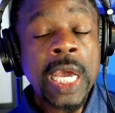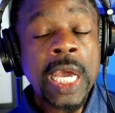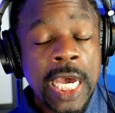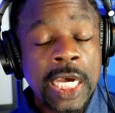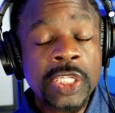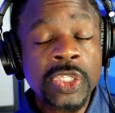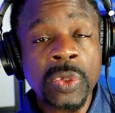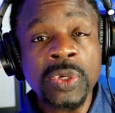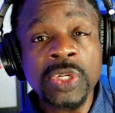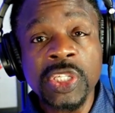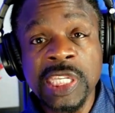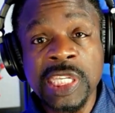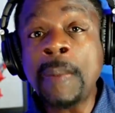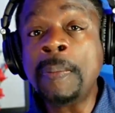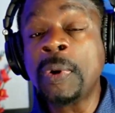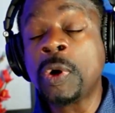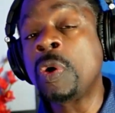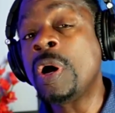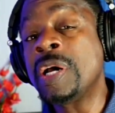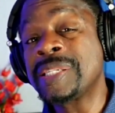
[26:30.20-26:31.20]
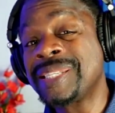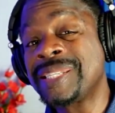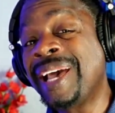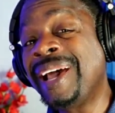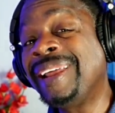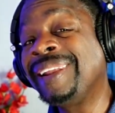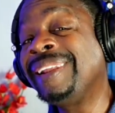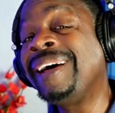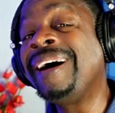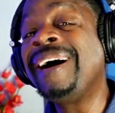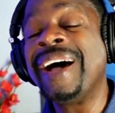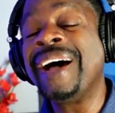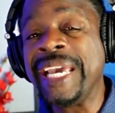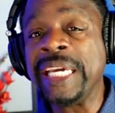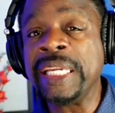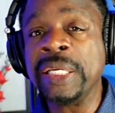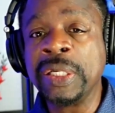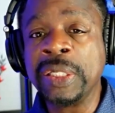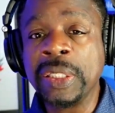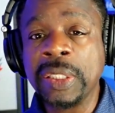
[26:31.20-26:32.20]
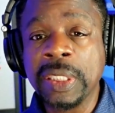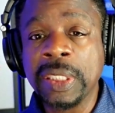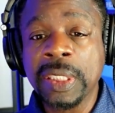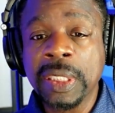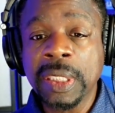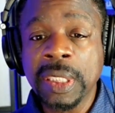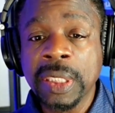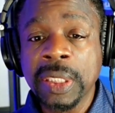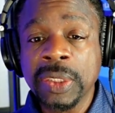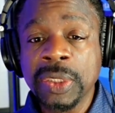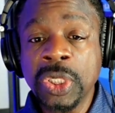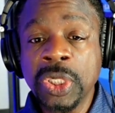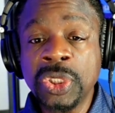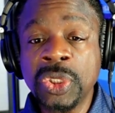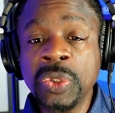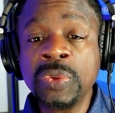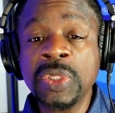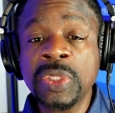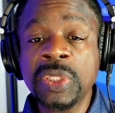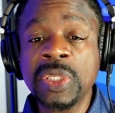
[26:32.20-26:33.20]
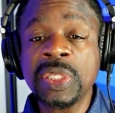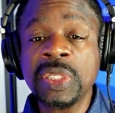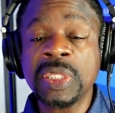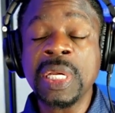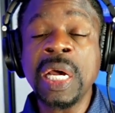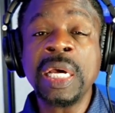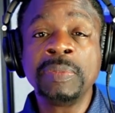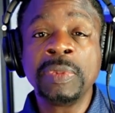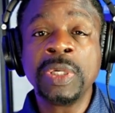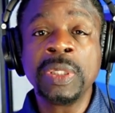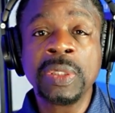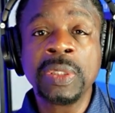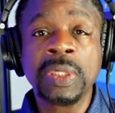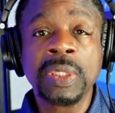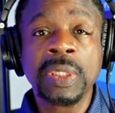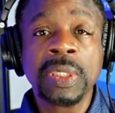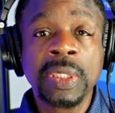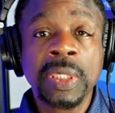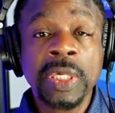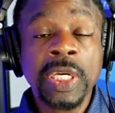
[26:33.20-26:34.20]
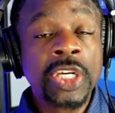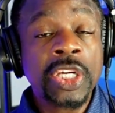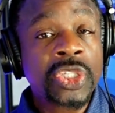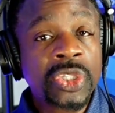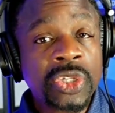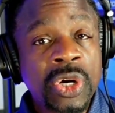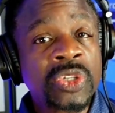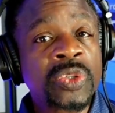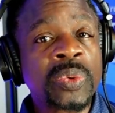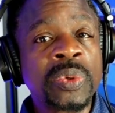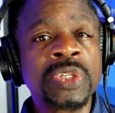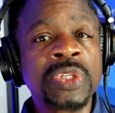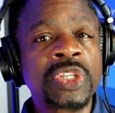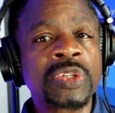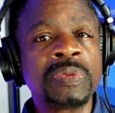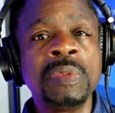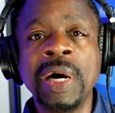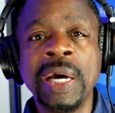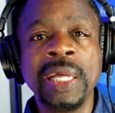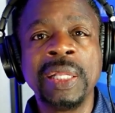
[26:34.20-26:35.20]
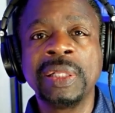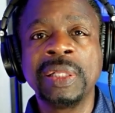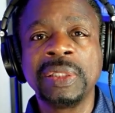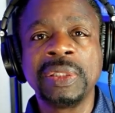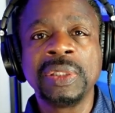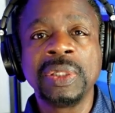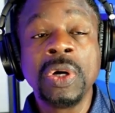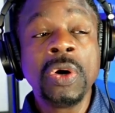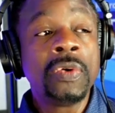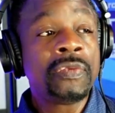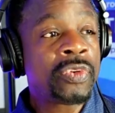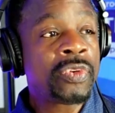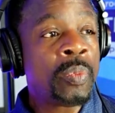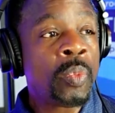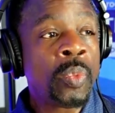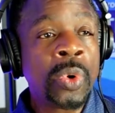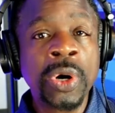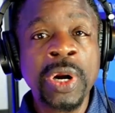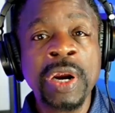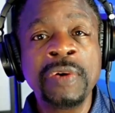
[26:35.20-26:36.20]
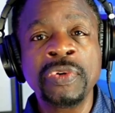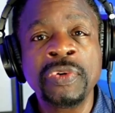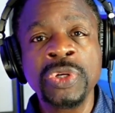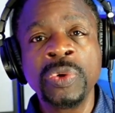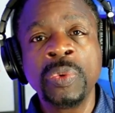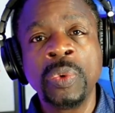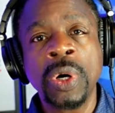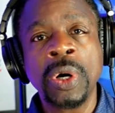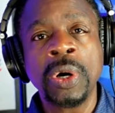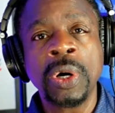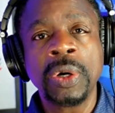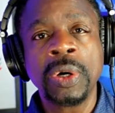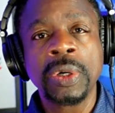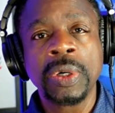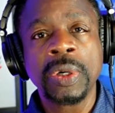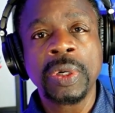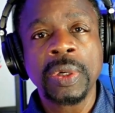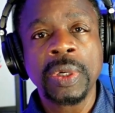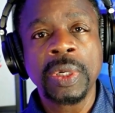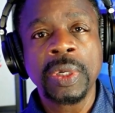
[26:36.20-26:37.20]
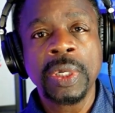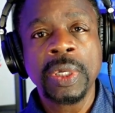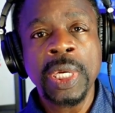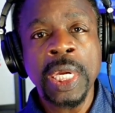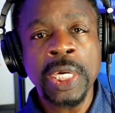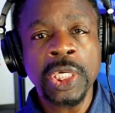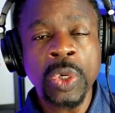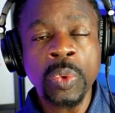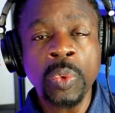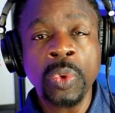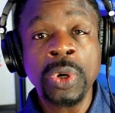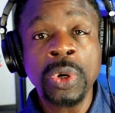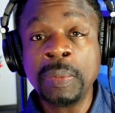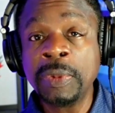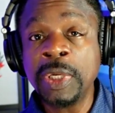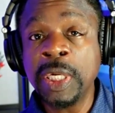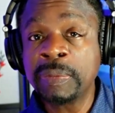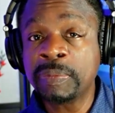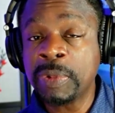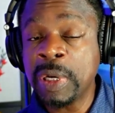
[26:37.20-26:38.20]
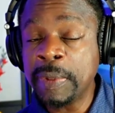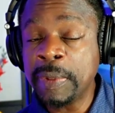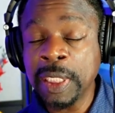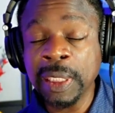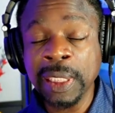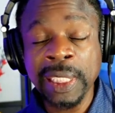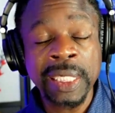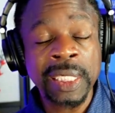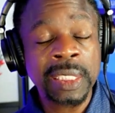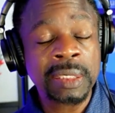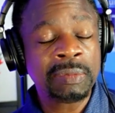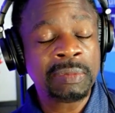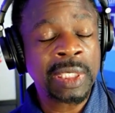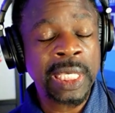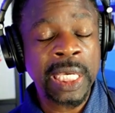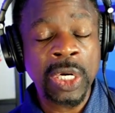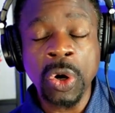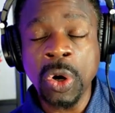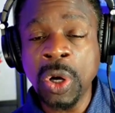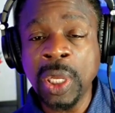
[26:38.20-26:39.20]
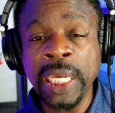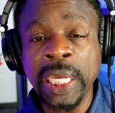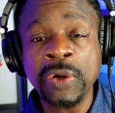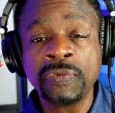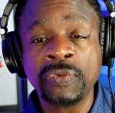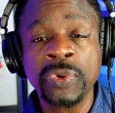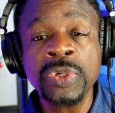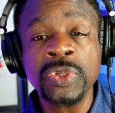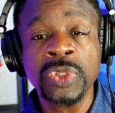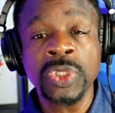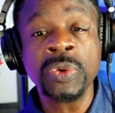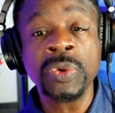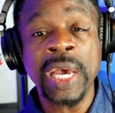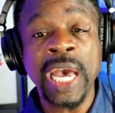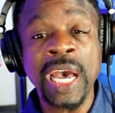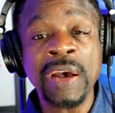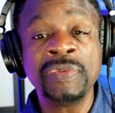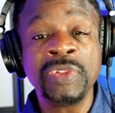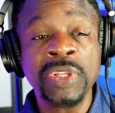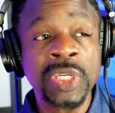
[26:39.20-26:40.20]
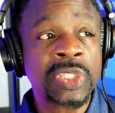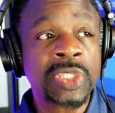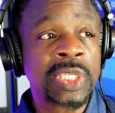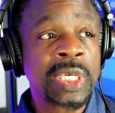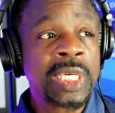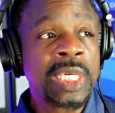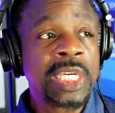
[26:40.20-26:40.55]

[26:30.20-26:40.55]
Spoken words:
And so to step across that line, to do this assignment, it starts with a smile from wherever you are. And don't worry, I'm going to lay it all out for you so you have this